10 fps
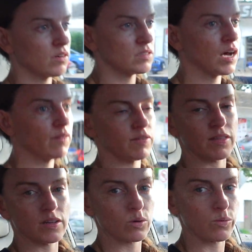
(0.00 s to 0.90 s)
ourselves if
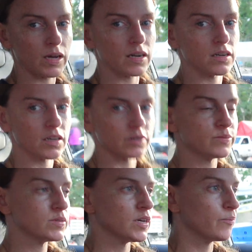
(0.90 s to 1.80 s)
that's what we got to do.
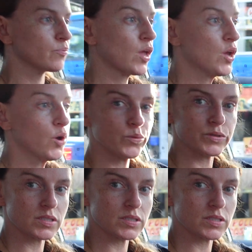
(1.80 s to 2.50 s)
So we'll